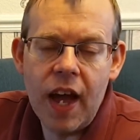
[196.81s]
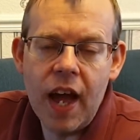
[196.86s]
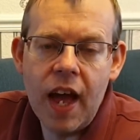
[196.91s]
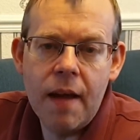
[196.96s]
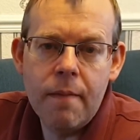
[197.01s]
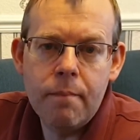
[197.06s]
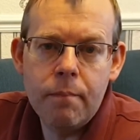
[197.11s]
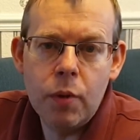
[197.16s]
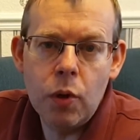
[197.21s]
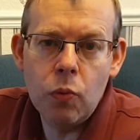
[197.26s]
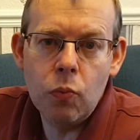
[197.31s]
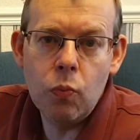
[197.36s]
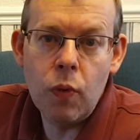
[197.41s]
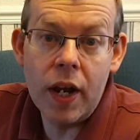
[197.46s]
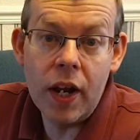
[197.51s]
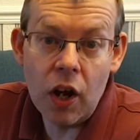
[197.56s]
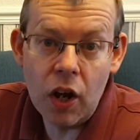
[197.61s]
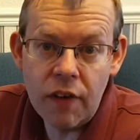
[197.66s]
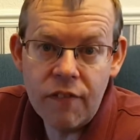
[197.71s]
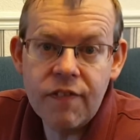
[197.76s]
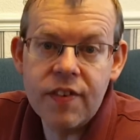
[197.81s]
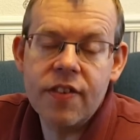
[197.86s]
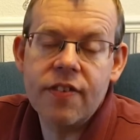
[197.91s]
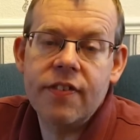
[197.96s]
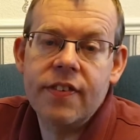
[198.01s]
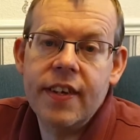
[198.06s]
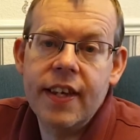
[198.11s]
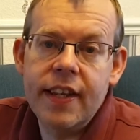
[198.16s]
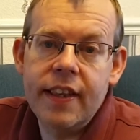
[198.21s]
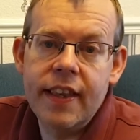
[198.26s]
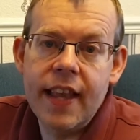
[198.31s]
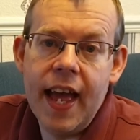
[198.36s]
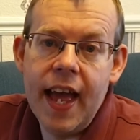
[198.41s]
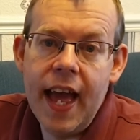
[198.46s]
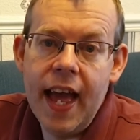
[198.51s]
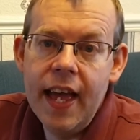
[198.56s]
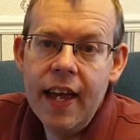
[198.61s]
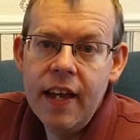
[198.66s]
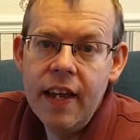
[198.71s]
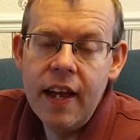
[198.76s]
But when I visited
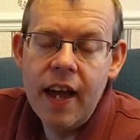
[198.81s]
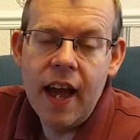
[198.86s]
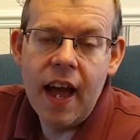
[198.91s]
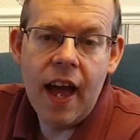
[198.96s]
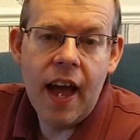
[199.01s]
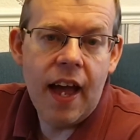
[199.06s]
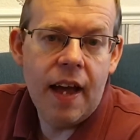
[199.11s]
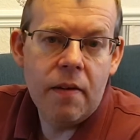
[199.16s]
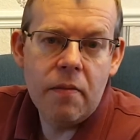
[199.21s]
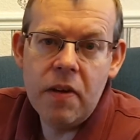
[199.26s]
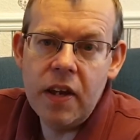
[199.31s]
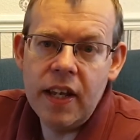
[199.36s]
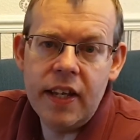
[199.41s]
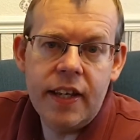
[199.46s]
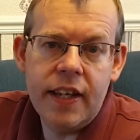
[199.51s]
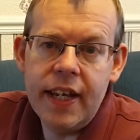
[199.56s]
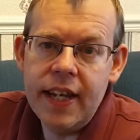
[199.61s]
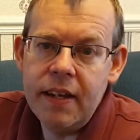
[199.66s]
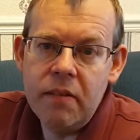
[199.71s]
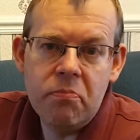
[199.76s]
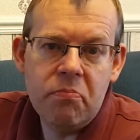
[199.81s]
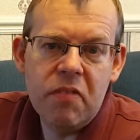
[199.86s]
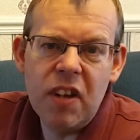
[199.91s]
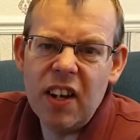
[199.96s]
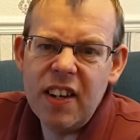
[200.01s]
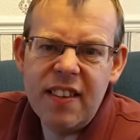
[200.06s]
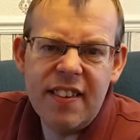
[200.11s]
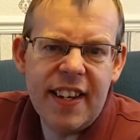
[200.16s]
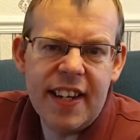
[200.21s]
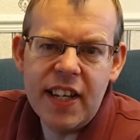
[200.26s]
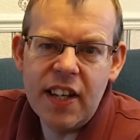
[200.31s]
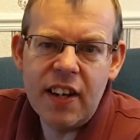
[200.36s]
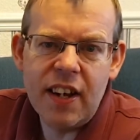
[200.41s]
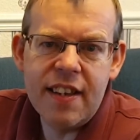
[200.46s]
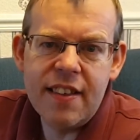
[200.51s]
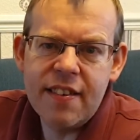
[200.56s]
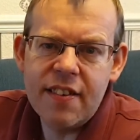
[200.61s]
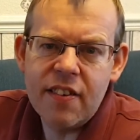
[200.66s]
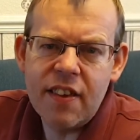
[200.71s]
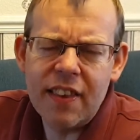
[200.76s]
there in the
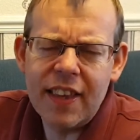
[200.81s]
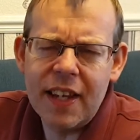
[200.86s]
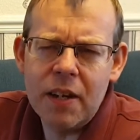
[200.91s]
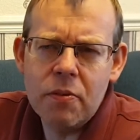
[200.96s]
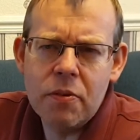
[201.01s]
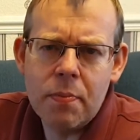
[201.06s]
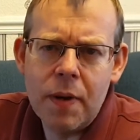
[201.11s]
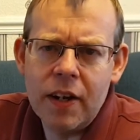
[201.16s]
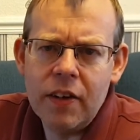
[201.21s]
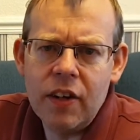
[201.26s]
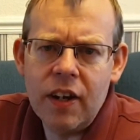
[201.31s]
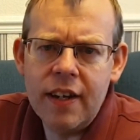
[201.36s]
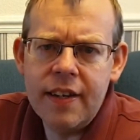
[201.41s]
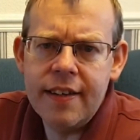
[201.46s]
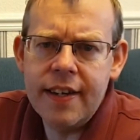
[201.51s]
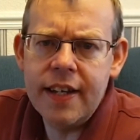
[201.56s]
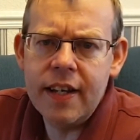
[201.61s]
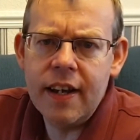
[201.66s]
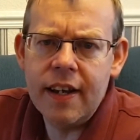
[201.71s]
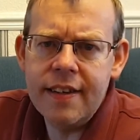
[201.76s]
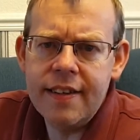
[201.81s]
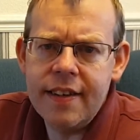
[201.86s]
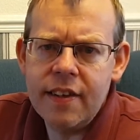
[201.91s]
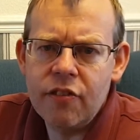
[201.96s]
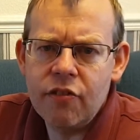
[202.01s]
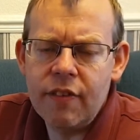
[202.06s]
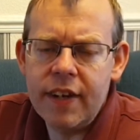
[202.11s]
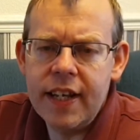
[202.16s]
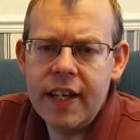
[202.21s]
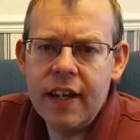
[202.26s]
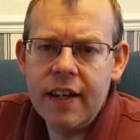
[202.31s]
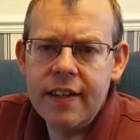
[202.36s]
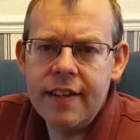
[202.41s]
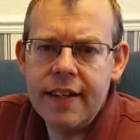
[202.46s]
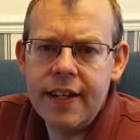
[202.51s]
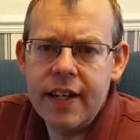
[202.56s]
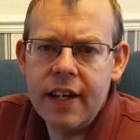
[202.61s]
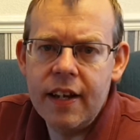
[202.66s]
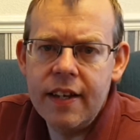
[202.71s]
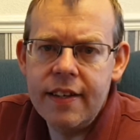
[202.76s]
1990s, I think it was about 1993,
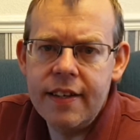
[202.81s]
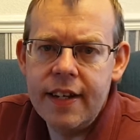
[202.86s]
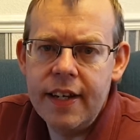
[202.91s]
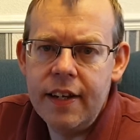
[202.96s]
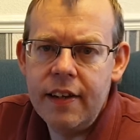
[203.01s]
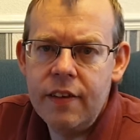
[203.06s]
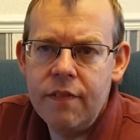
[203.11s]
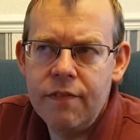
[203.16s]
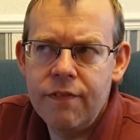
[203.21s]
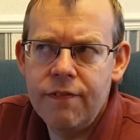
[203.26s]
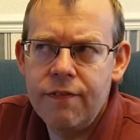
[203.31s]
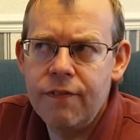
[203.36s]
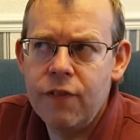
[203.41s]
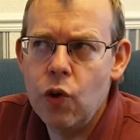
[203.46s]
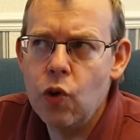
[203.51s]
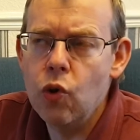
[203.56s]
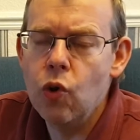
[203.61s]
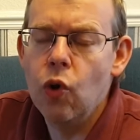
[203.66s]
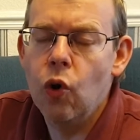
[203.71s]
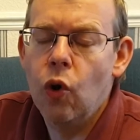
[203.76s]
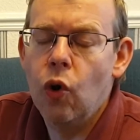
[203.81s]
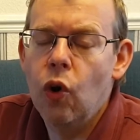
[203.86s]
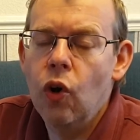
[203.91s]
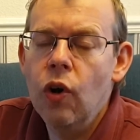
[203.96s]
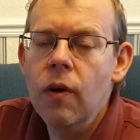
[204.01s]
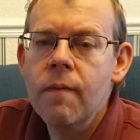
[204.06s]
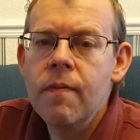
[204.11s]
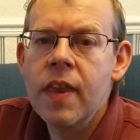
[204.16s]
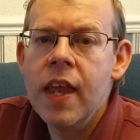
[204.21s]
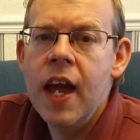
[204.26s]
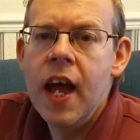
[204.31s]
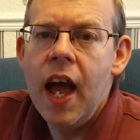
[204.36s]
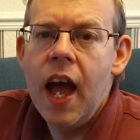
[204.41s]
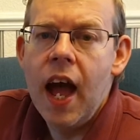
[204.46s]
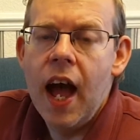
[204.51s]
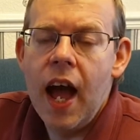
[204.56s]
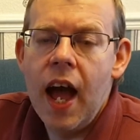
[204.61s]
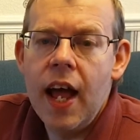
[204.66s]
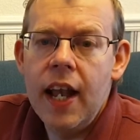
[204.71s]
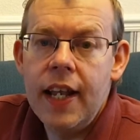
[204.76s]
1994,
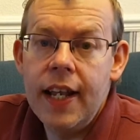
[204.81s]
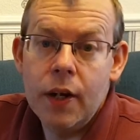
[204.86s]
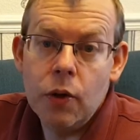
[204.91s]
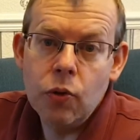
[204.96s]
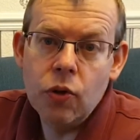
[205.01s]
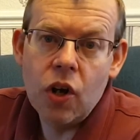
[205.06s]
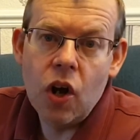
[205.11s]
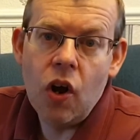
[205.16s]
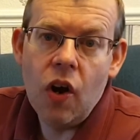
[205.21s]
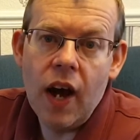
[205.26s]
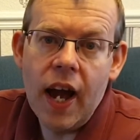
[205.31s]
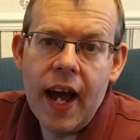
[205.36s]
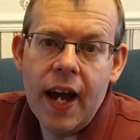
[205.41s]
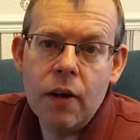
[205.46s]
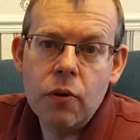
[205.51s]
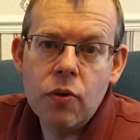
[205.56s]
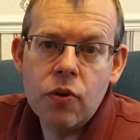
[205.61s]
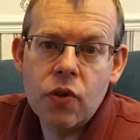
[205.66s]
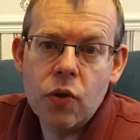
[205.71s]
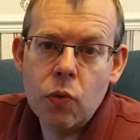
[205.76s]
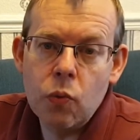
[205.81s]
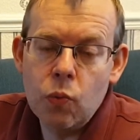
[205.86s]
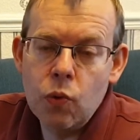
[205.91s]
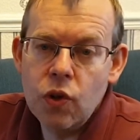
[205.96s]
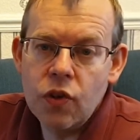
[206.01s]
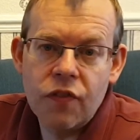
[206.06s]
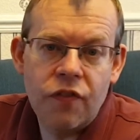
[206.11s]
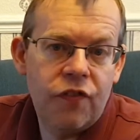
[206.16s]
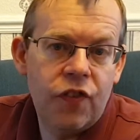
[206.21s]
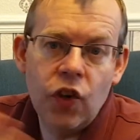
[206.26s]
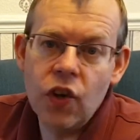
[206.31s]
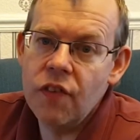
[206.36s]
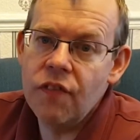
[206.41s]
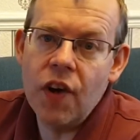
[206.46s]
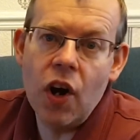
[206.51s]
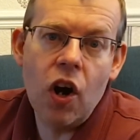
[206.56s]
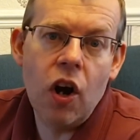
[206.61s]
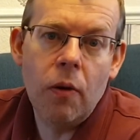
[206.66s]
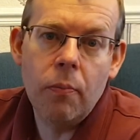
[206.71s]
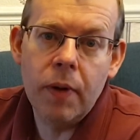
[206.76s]
Little Cot House was full of
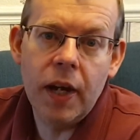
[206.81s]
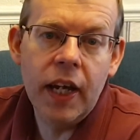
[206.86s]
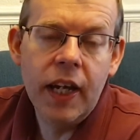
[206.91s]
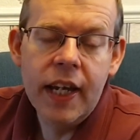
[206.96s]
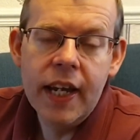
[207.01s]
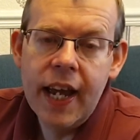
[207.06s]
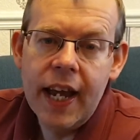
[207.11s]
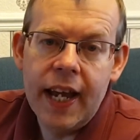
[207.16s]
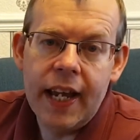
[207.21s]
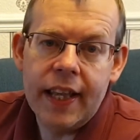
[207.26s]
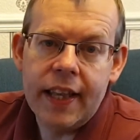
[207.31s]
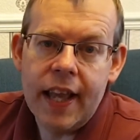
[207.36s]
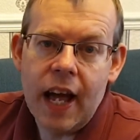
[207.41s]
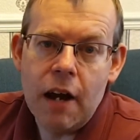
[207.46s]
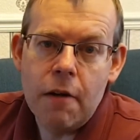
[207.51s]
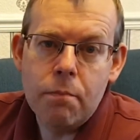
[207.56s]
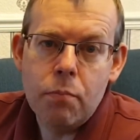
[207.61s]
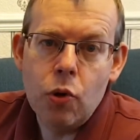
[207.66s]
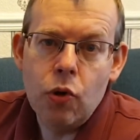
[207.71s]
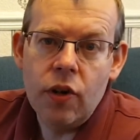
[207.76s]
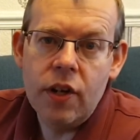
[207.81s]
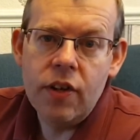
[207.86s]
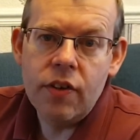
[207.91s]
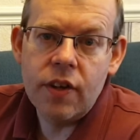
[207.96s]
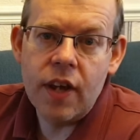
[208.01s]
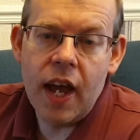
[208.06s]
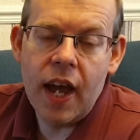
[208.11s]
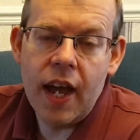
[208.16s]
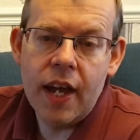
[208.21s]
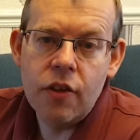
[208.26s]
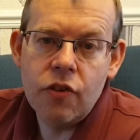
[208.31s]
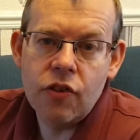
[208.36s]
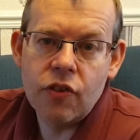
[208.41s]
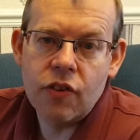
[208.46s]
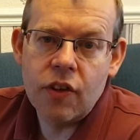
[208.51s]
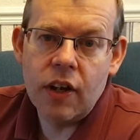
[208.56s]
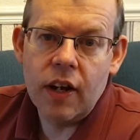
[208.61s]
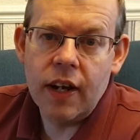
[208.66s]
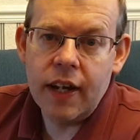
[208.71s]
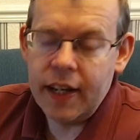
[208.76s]
armour at that point,
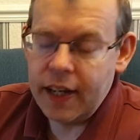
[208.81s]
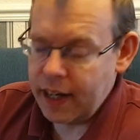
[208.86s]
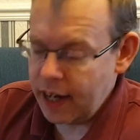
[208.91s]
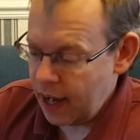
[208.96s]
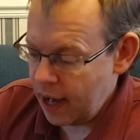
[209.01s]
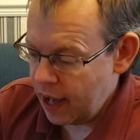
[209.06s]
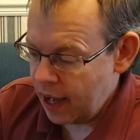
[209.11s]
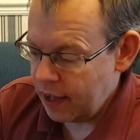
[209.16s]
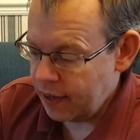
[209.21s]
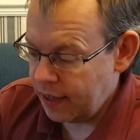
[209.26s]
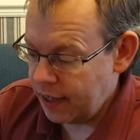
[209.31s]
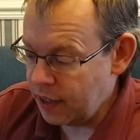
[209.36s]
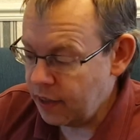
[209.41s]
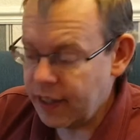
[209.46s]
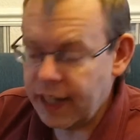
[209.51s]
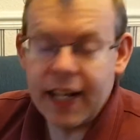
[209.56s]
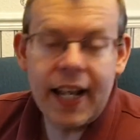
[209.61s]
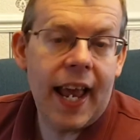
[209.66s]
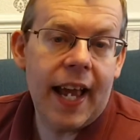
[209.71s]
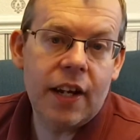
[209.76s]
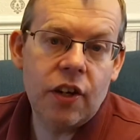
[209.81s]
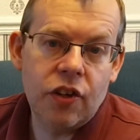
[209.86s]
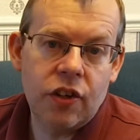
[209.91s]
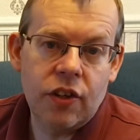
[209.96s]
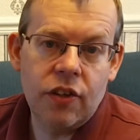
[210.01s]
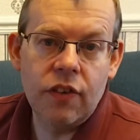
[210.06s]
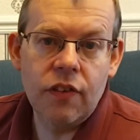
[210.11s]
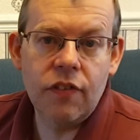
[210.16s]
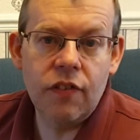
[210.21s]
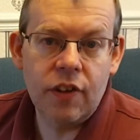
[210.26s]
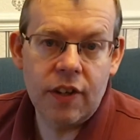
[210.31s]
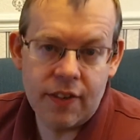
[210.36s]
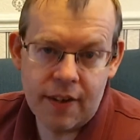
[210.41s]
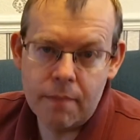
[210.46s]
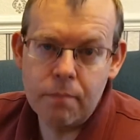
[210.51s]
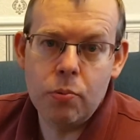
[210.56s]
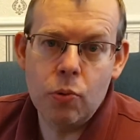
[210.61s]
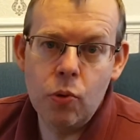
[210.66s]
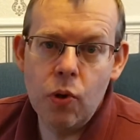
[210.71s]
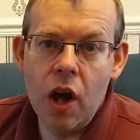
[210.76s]
just like the other collections, for
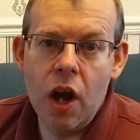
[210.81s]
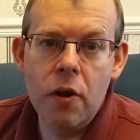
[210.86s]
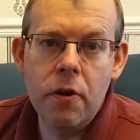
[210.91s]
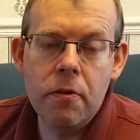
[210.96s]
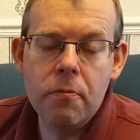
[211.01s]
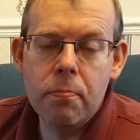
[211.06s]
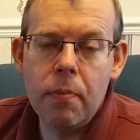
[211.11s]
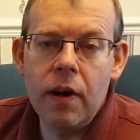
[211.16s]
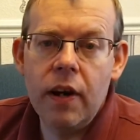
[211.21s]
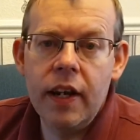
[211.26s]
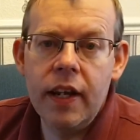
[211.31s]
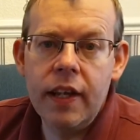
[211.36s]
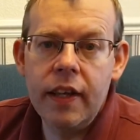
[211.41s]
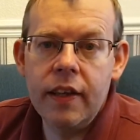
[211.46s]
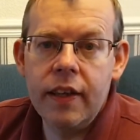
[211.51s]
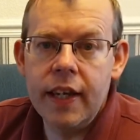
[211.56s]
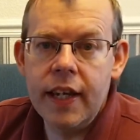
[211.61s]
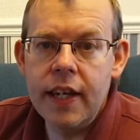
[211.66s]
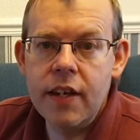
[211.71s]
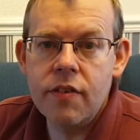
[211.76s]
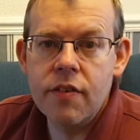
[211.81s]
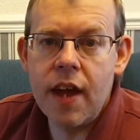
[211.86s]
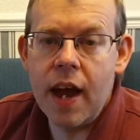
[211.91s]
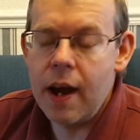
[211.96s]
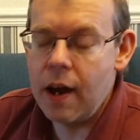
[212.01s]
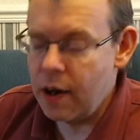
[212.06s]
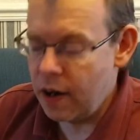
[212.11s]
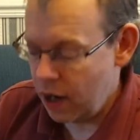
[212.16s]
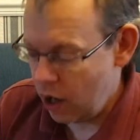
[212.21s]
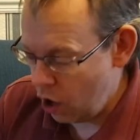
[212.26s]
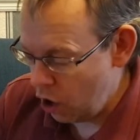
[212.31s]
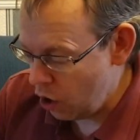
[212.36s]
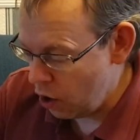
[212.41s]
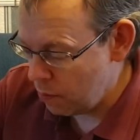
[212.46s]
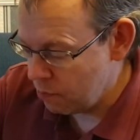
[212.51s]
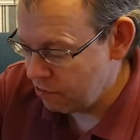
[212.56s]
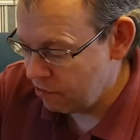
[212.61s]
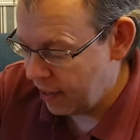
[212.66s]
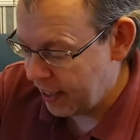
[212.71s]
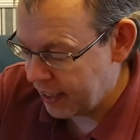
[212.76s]
example, owned by the Tower
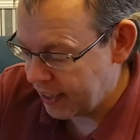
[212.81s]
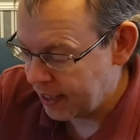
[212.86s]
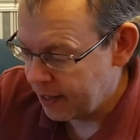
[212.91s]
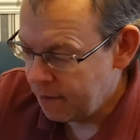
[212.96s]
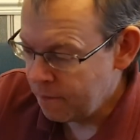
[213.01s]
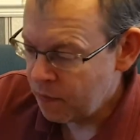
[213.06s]
Armouries.